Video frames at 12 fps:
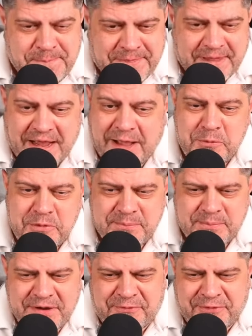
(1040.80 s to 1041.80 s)
I want to
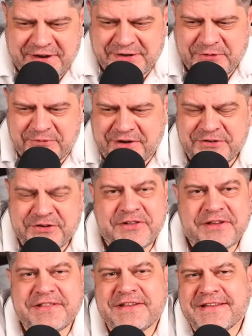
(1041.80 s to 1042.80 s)
be a friend of Russia
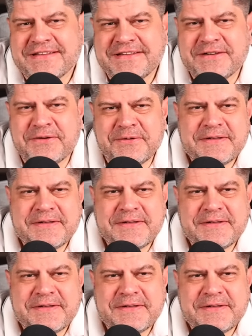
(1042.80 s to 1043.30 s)
like that, you know.